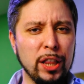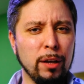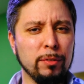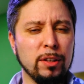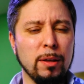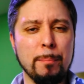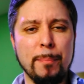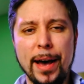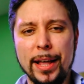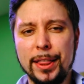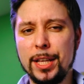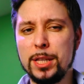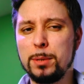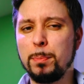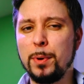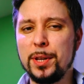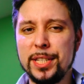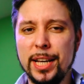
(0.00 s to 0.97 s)
of the methods
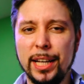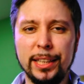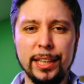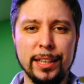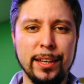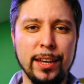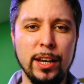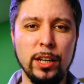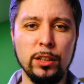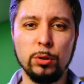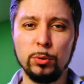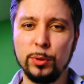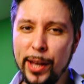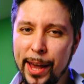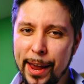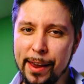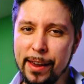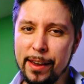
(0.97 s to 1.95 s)
presented here
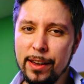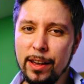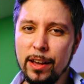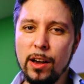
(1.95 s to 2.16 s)
today,